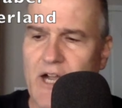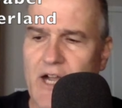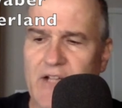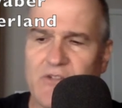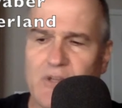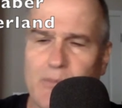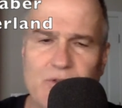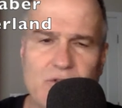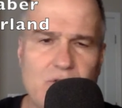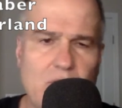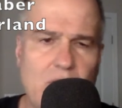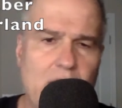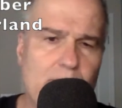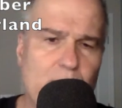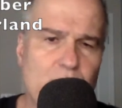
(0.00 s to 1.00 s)
concept of
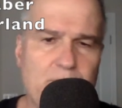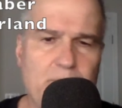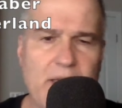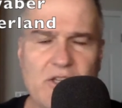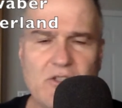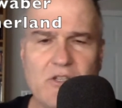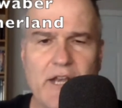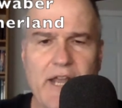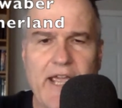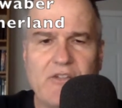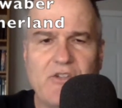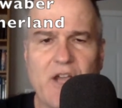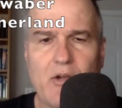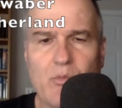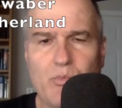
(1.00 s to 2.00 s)
Scrum. It was based on
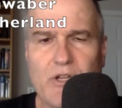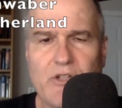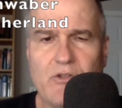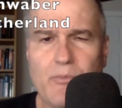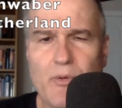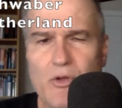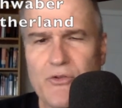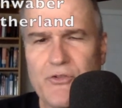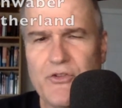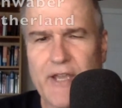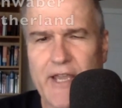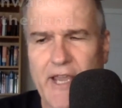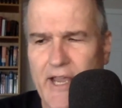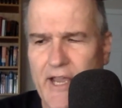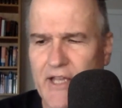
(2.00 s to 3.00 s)
agile principles.
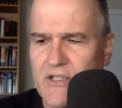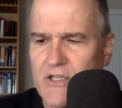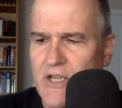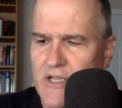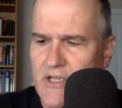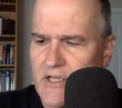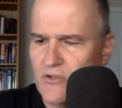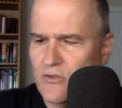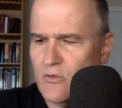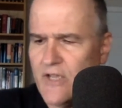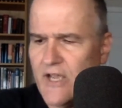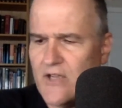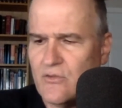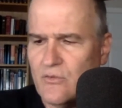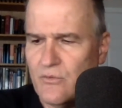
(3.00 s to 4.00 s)
And in
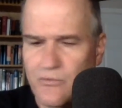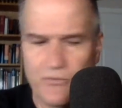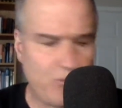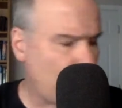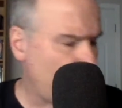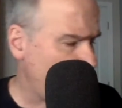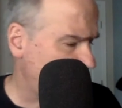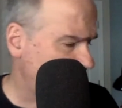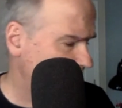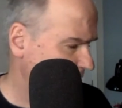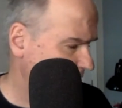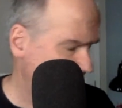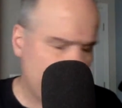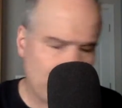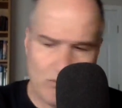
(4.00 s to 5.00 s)
2004,
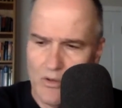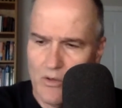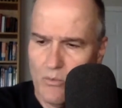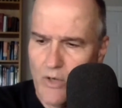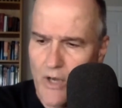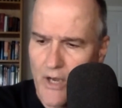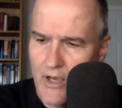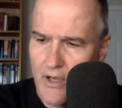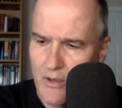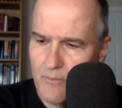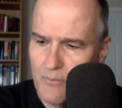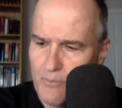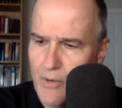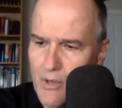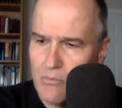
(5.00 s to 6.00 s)
Ken uh,
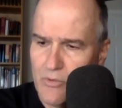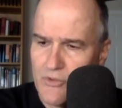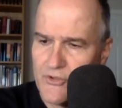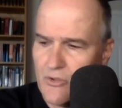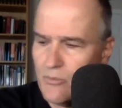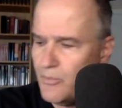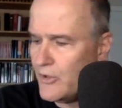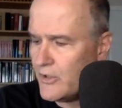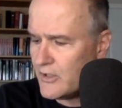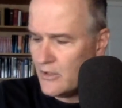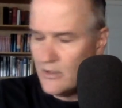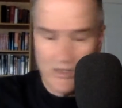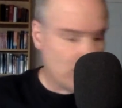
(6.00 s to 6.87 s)
published a book